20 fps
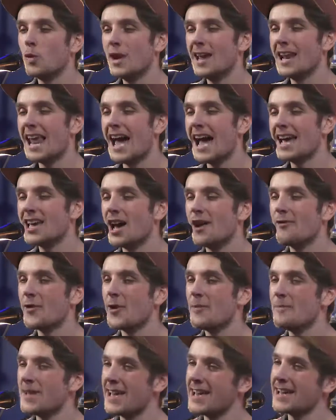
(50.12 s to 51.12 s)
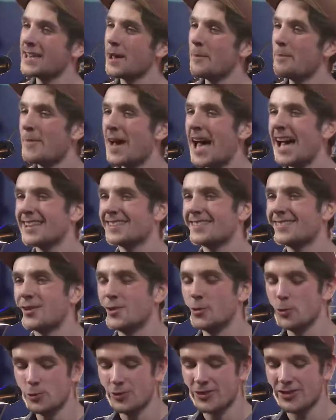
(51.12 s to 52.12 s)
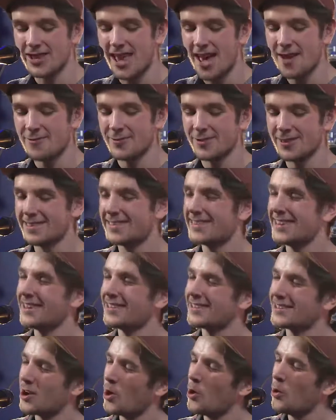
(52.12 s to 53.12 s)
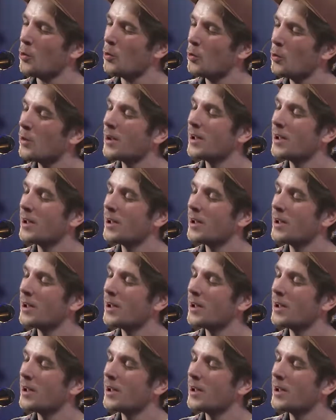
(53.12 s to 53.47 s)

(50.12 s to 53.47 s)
Will I ever make it back to San Francisco?